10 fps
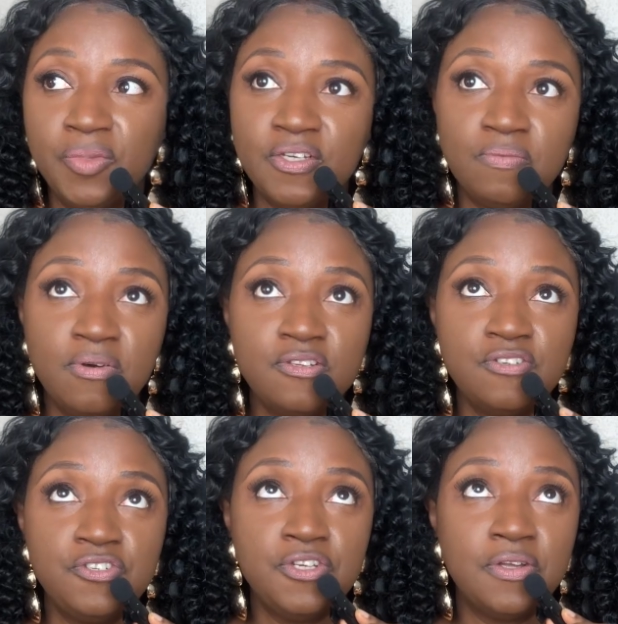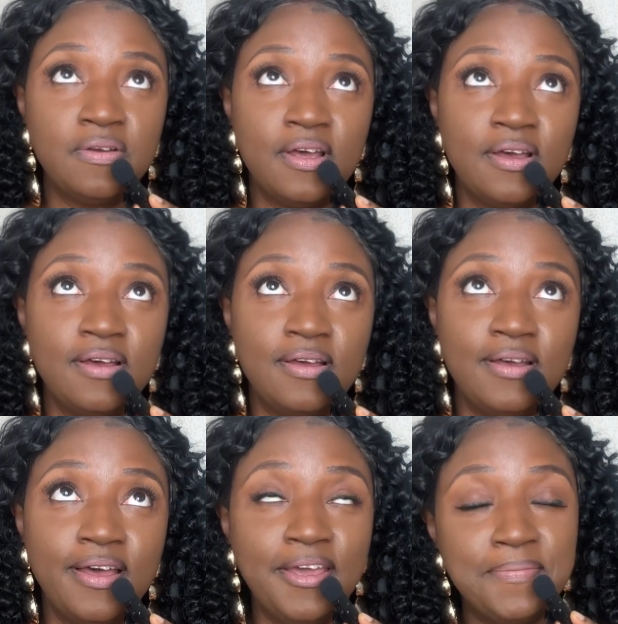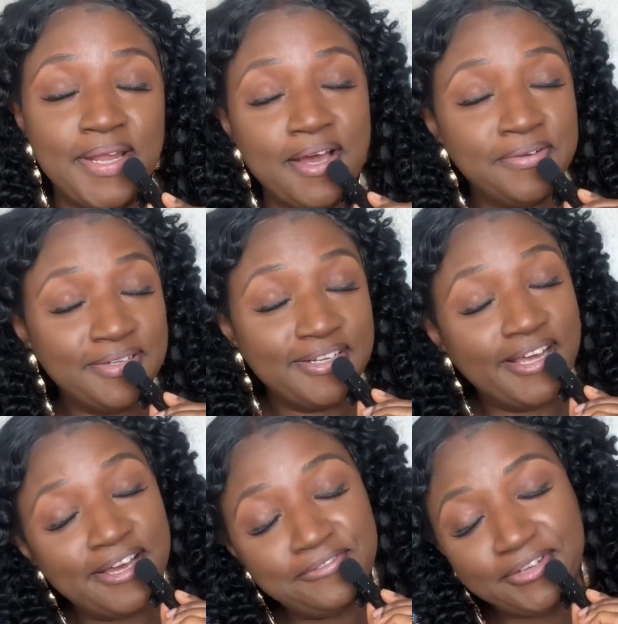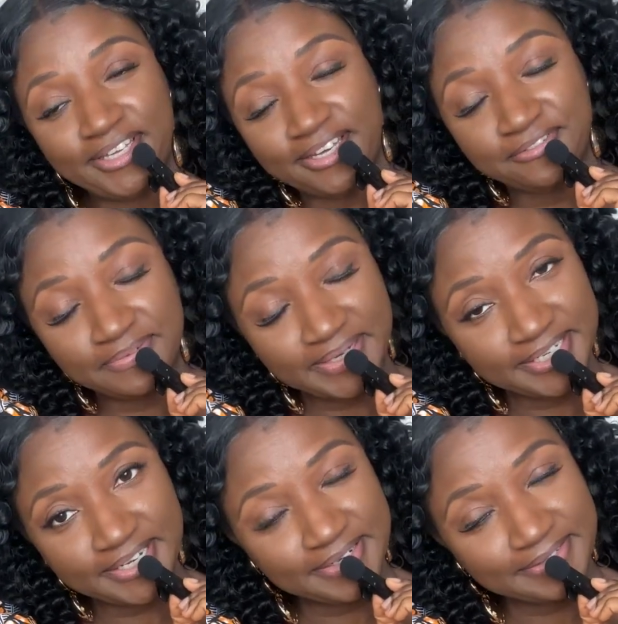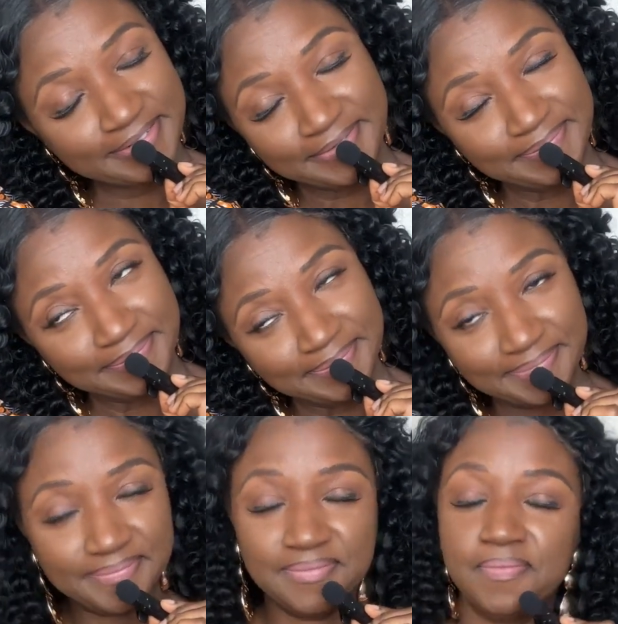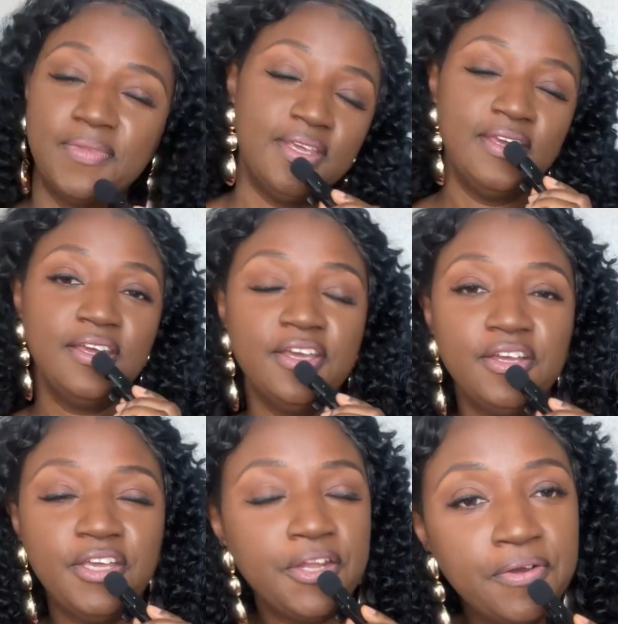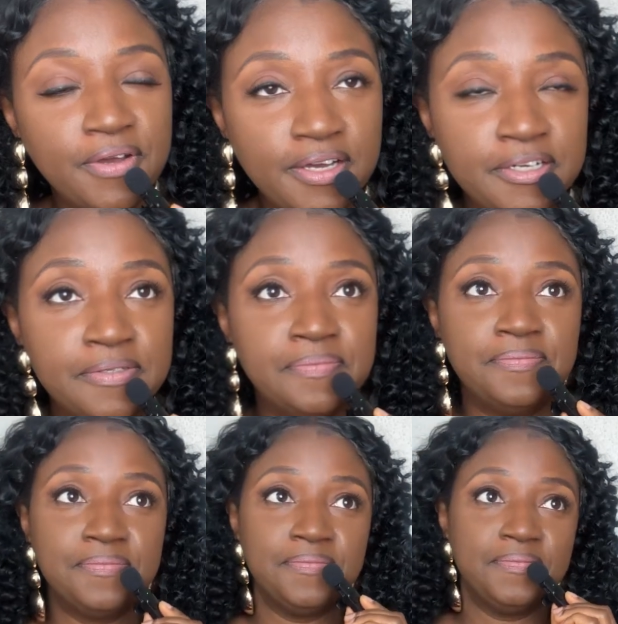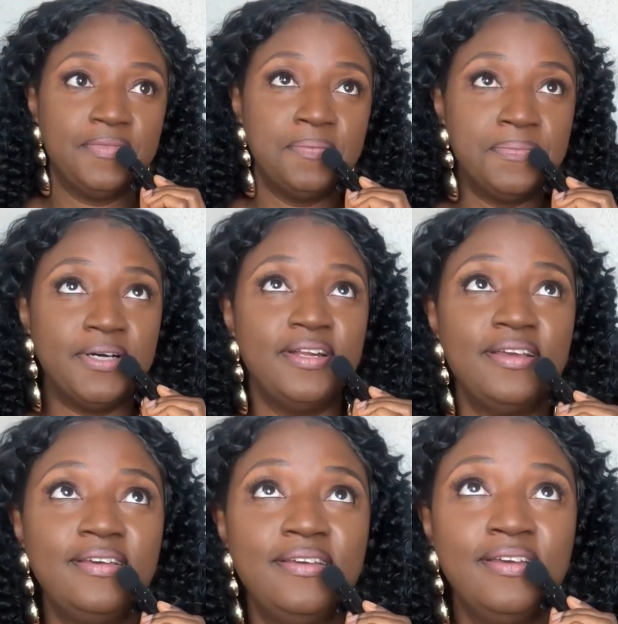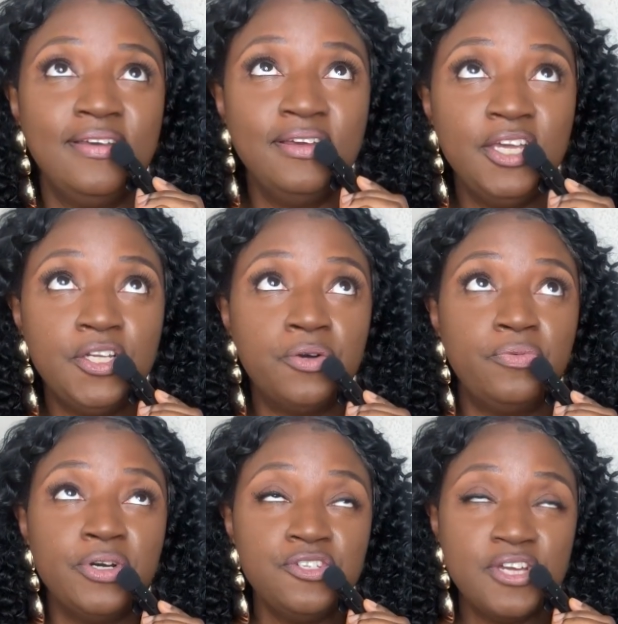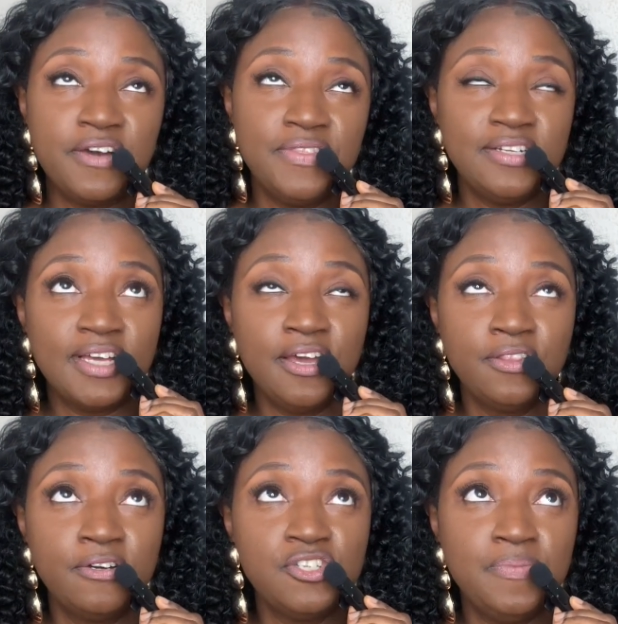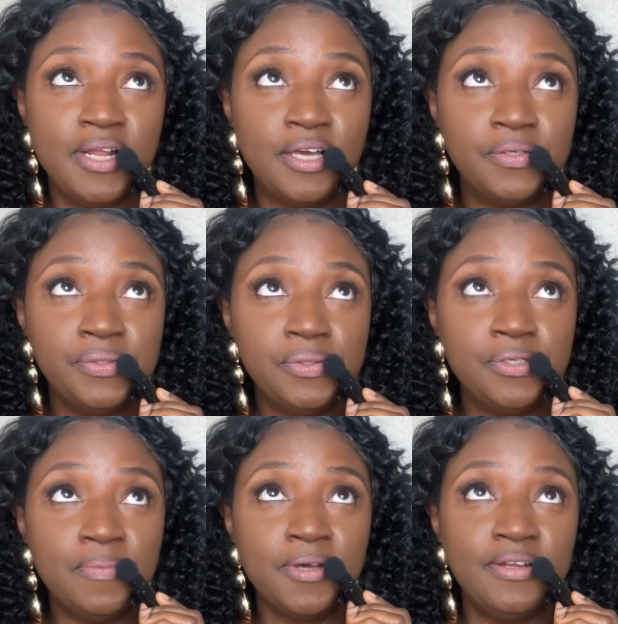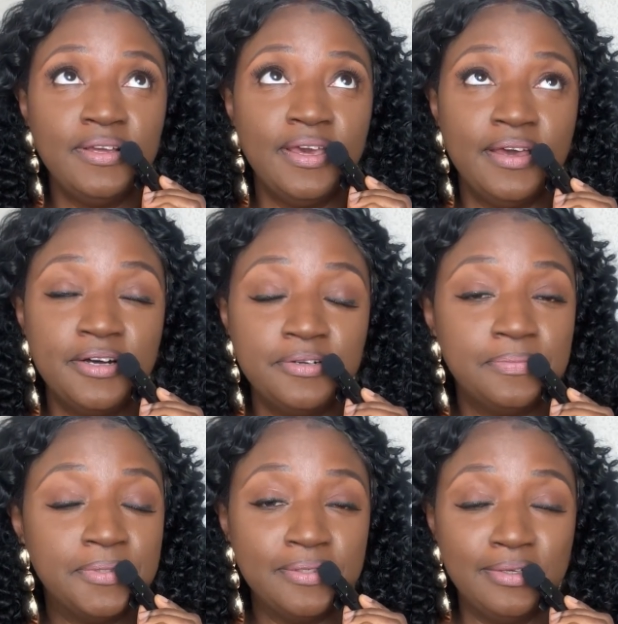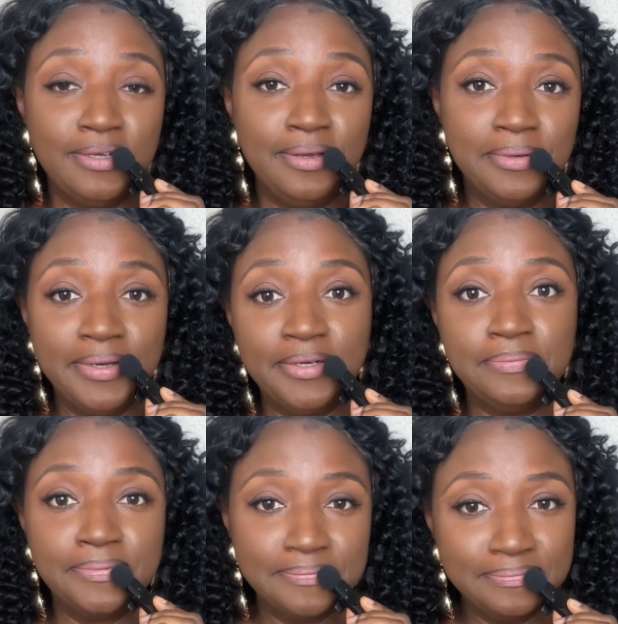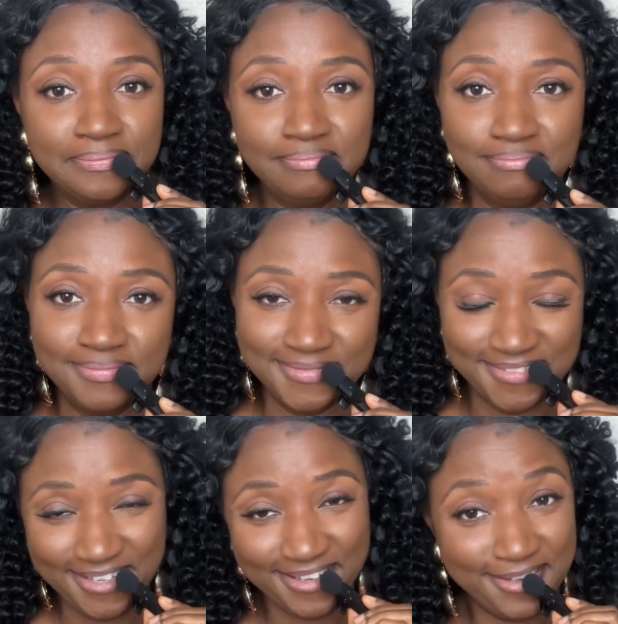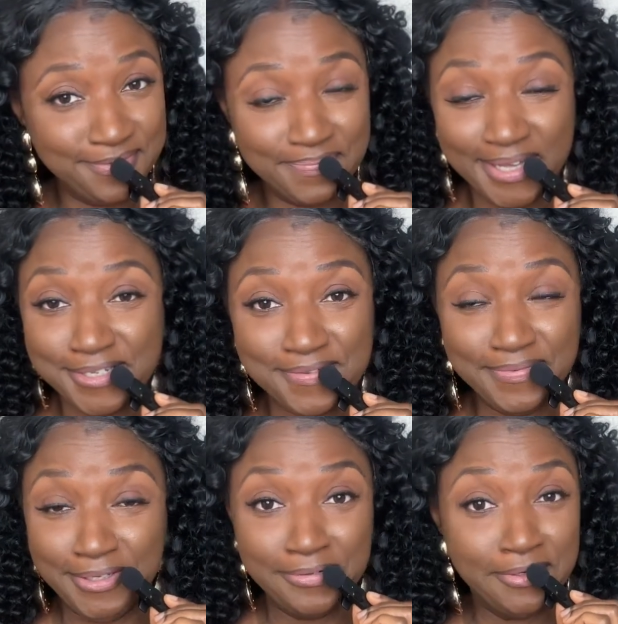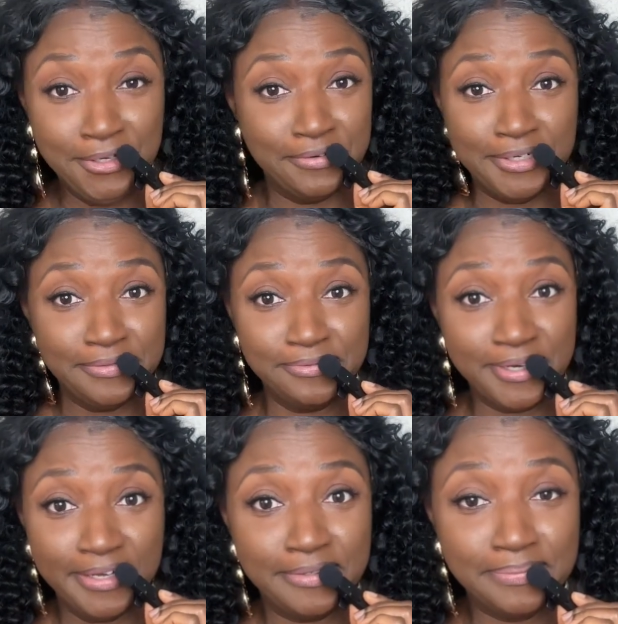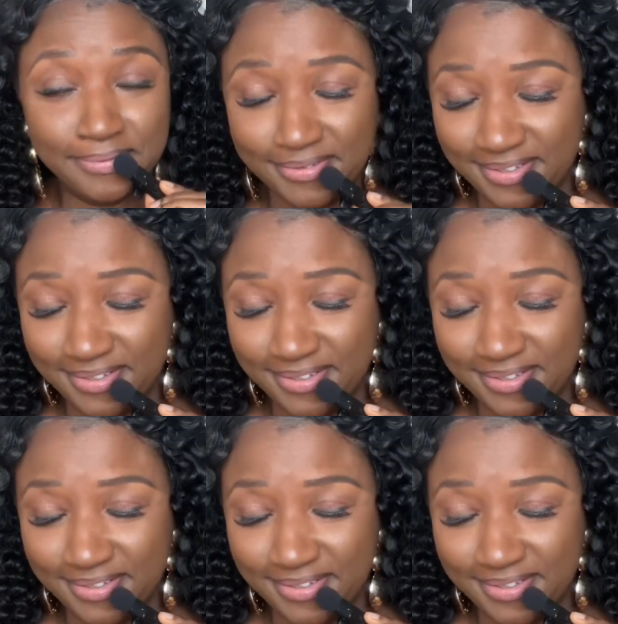as much as I am now an advocate for my child, you know, but once you have that diagnosis, you'd be like, oh, I'm gonna get help, but what help? Hey, bitch, you're on your own. What help?